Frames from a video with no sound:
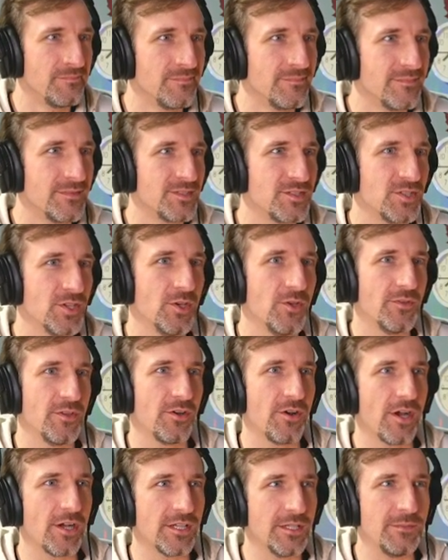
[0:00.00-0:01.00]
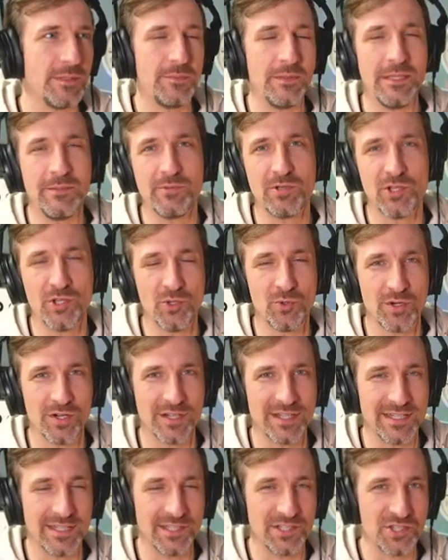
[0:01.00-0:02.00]
So there are going to be people who are
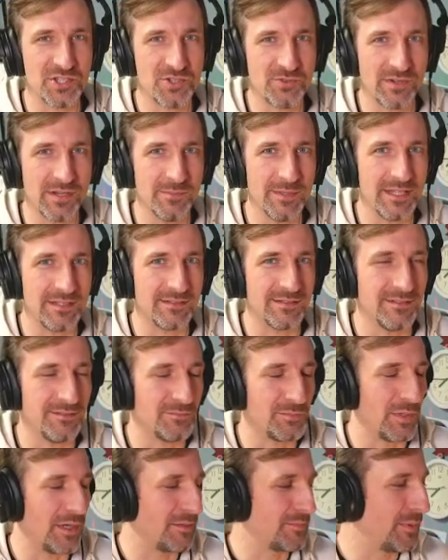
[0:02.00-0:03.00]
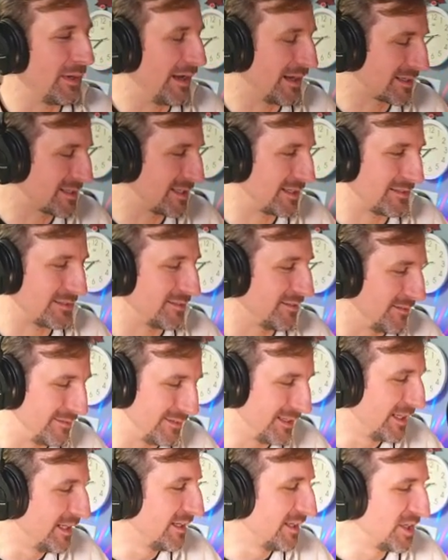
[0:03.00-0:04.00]
getting to stream it and unbox it and
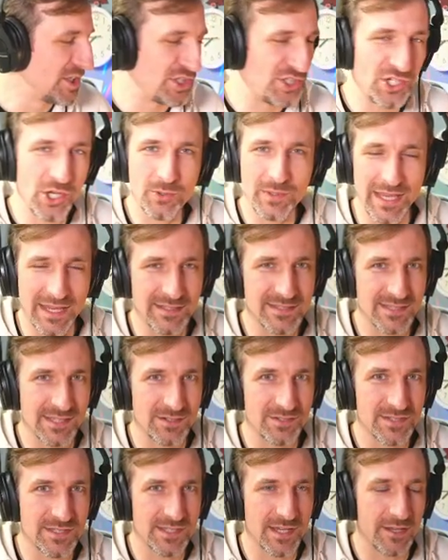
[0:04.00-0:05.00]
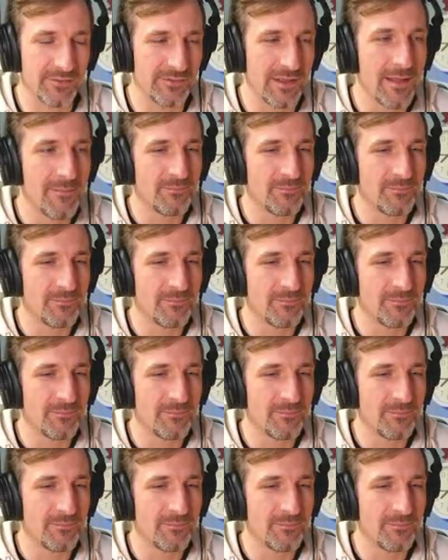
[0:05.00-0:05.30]
showcase their stuff.